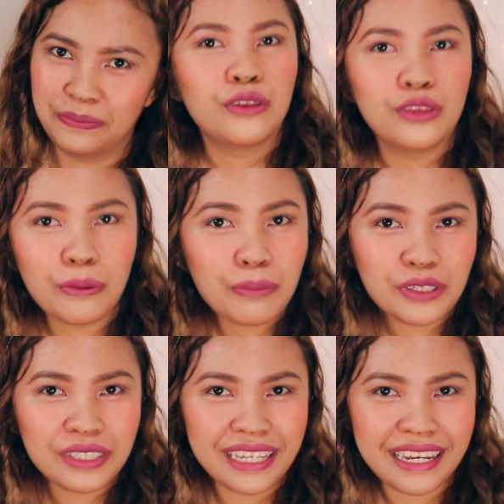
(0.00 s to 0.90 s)
Number
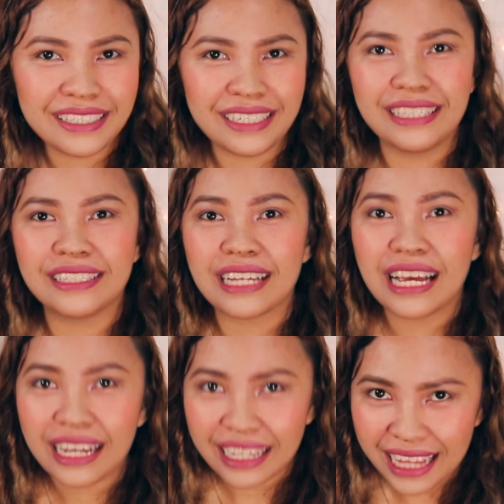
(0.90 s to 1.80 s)
6 is
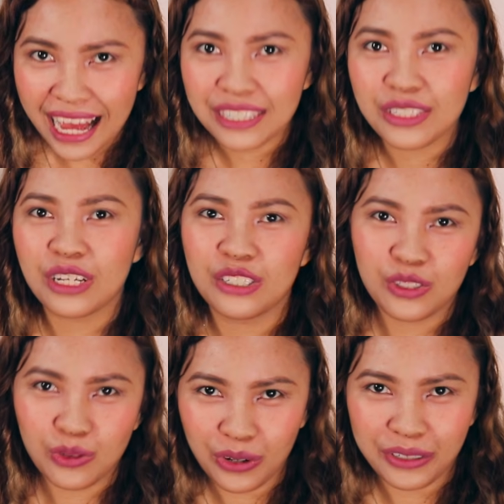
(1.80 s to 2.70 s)
class
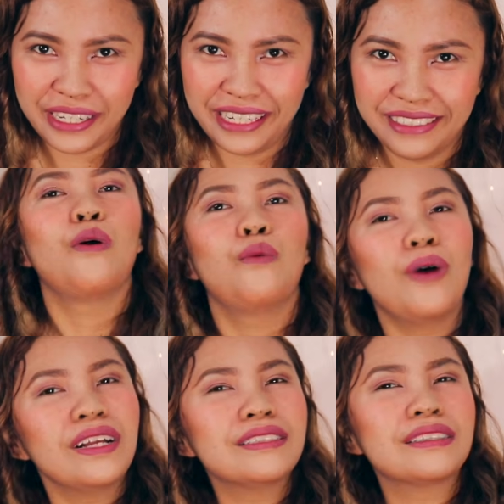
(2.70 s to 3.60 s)
story.
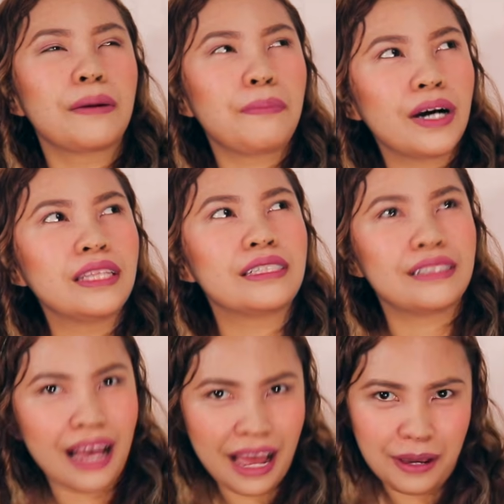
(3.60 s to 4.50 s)
Once upon a
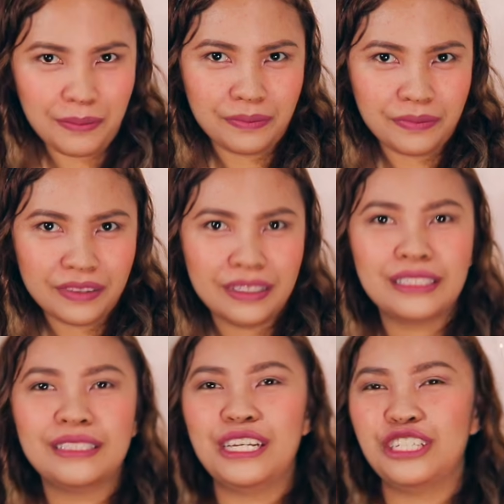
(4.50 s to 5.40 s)
time, the
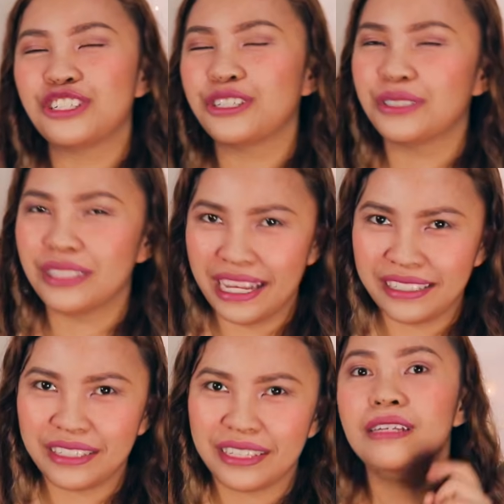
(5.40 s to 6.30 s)
teacher
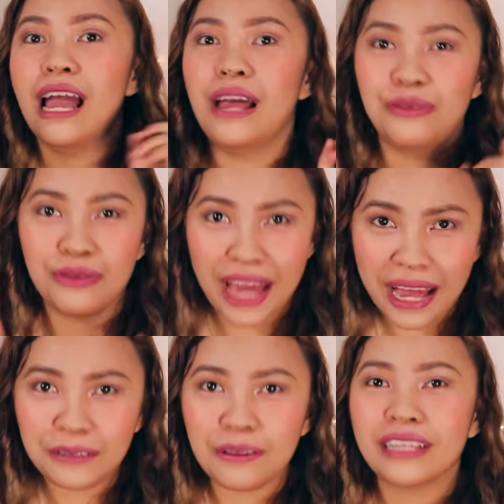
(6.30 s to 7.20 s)
says, and
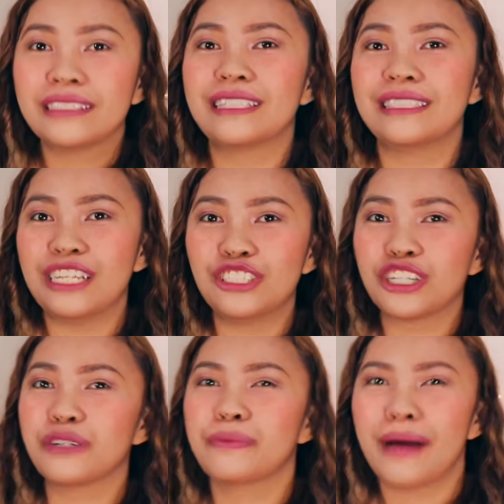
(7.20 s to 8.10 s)
then the
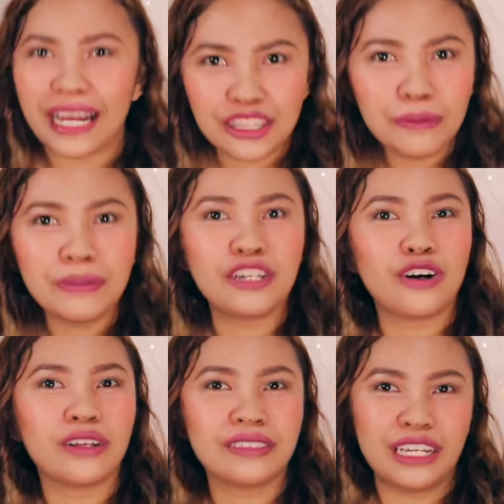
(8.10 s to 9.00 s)
teacher randomly
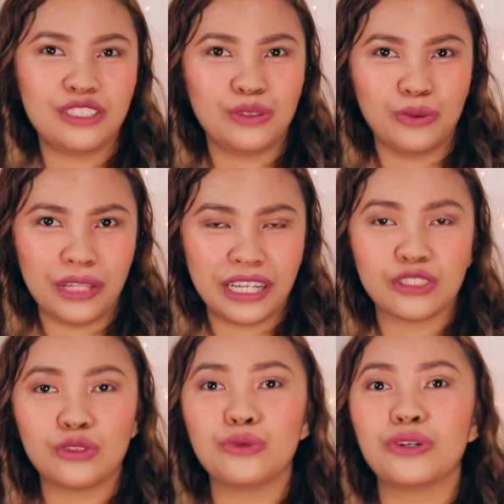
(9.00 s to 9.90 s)
calls a student
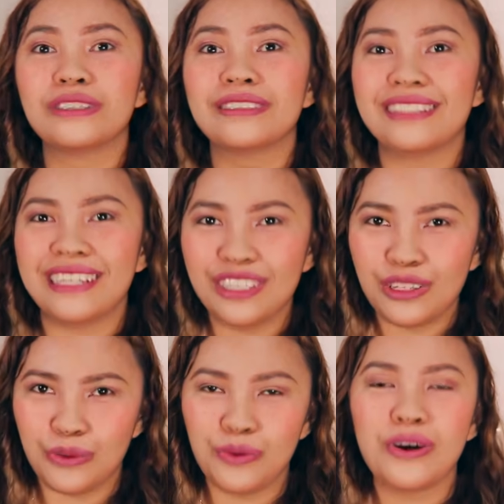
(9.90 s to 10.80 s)
to
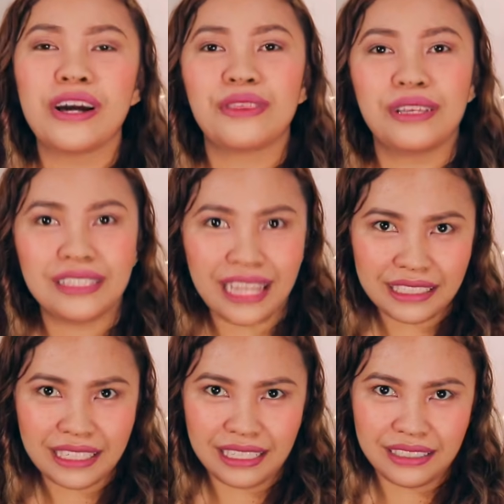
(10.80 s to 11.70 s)
continue the
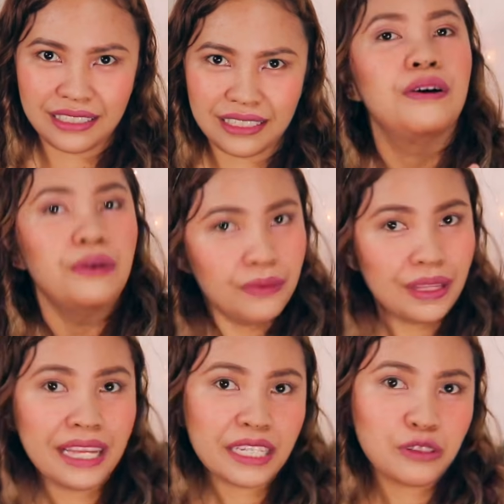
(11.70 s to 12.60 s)
sentence. The
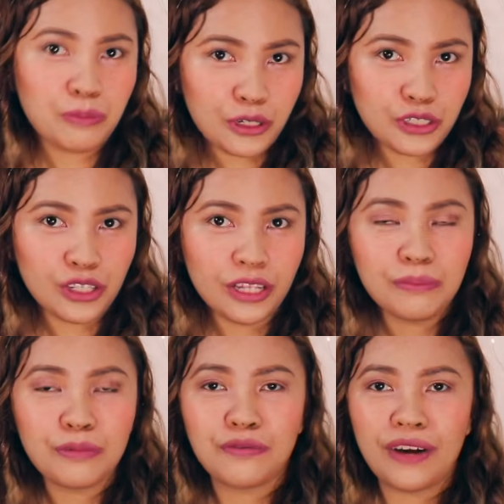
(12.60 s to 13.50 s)
next person
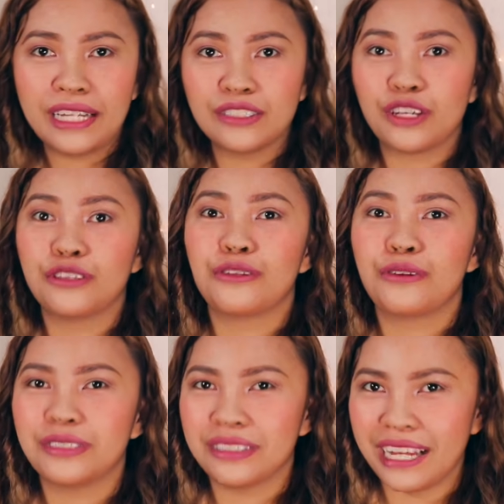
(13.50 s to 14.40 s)
provides another
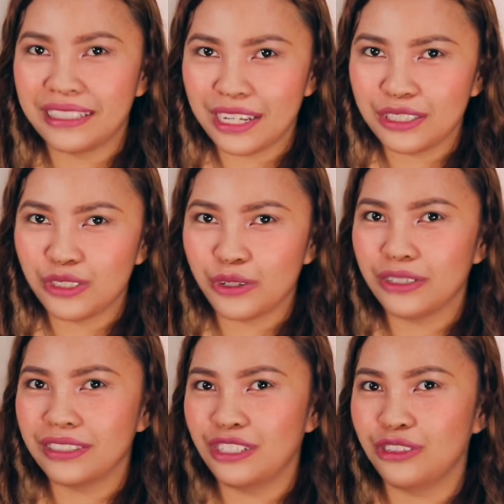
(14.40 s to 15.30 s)
sentence to
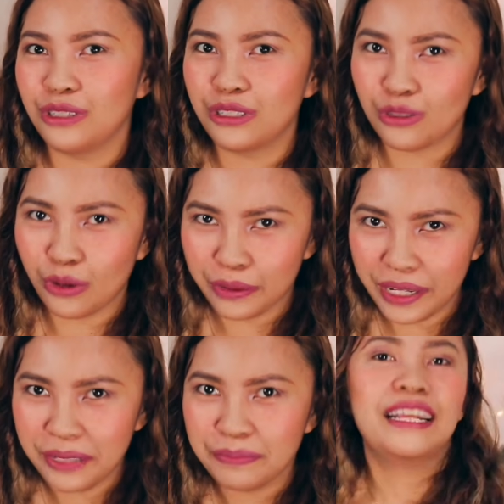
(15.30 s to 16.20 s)
continue the
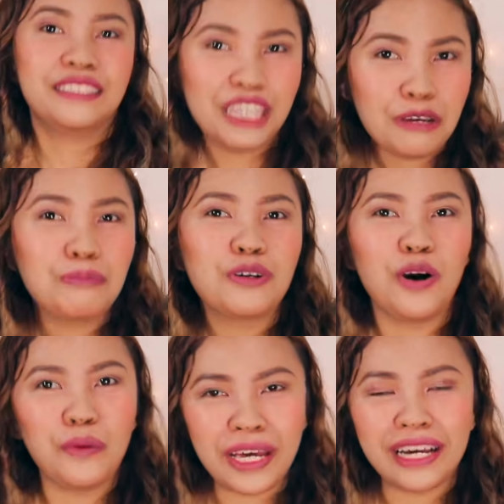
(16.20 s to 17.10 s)
story, and keep
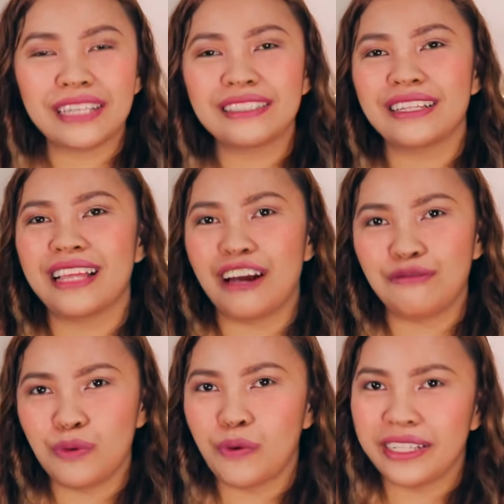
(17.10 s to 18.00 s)
going until
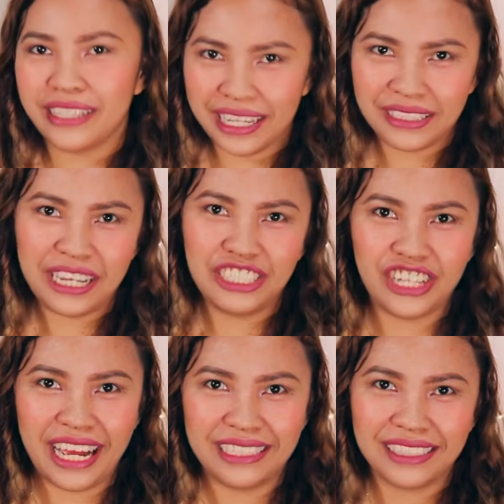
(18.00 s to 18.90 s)
everyone gets a
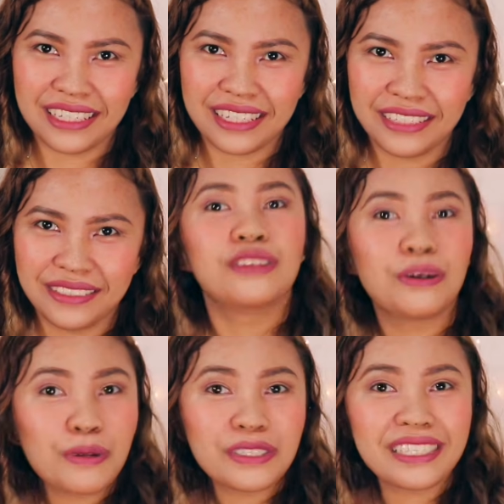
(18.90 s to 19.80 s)
chance.
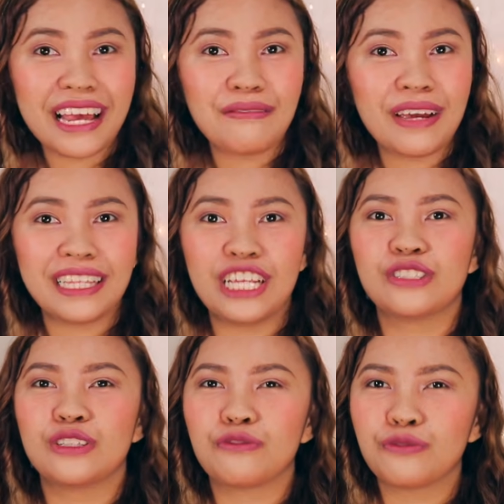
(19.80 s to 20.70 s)
Number 7 is
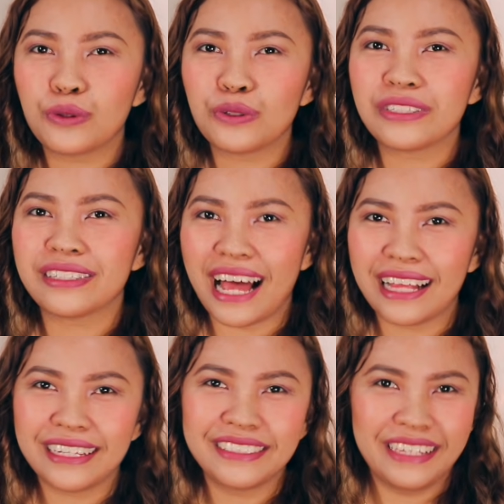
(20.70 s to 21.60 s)
the fruit
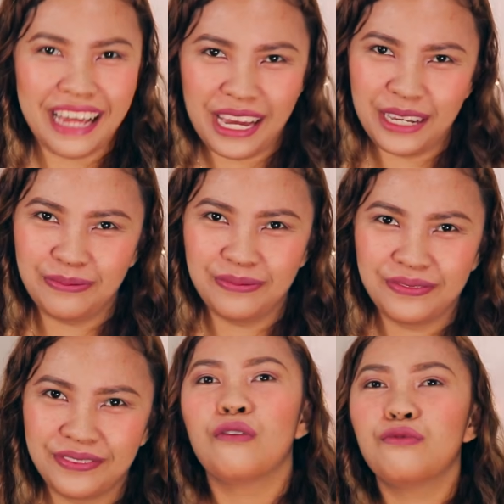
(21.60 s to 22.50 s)
salad game.
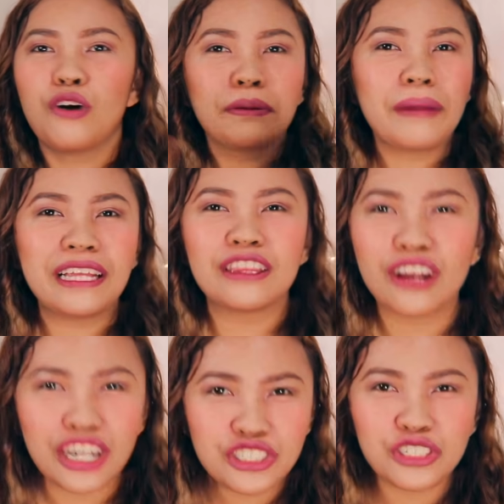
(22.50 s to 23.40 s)
Form a
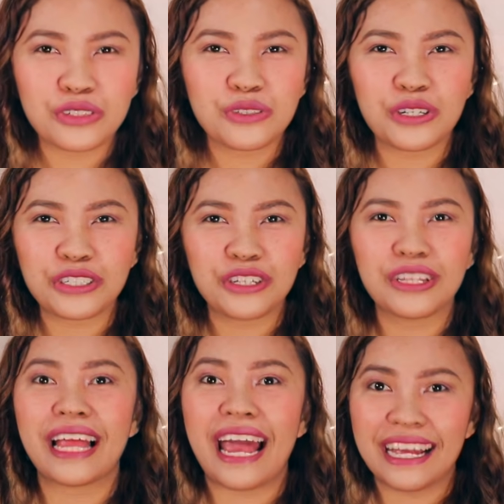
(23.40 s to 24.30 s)
large
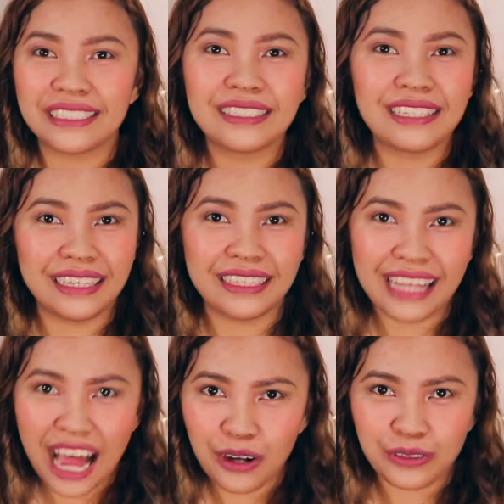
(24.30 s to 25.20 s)
circle and sit
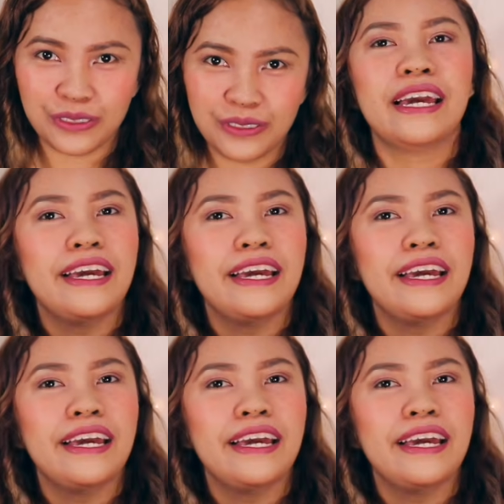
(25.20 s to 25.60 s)
down.